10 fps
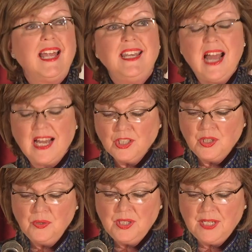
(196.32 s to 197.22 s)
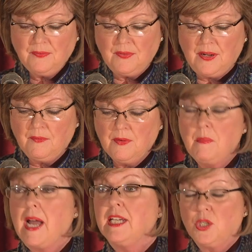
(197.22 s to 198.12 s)
Not too different from
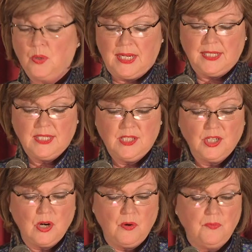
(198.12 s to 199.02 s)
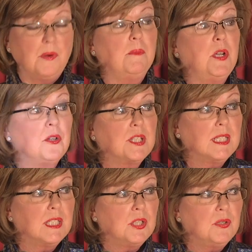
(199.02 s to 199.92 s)
my choice to go from
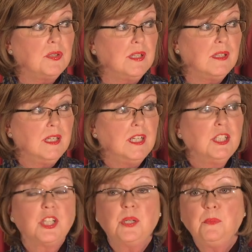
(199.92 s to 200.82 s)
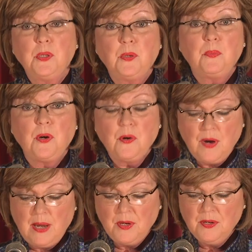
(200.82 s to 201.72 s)
nursing student to computer
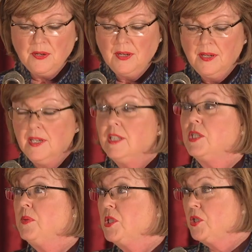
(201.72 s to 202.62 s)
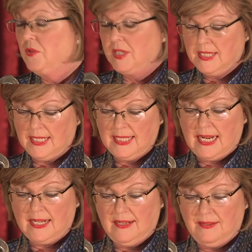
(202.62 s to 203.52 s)
programmer to insurance
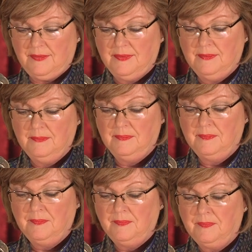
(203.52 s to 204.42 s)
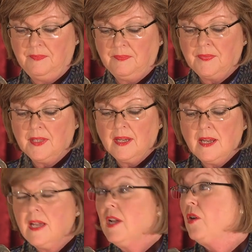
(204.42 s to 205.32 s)
executive.
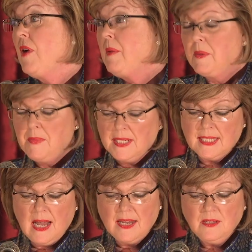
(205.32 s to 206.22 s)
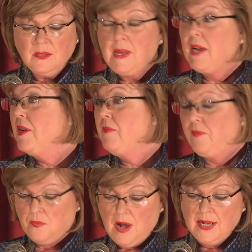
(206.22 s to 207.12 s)
Grandpa McDonnell married
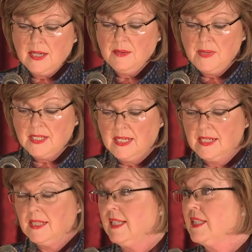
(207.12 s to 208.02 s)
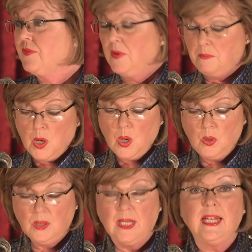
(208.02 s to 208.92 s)
Veronica McNicholas from
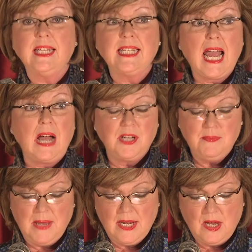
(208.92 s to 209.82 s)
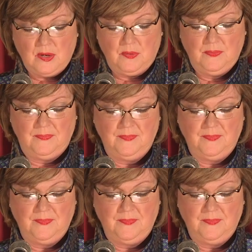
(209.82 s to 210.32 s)
Bahola in County Mayo.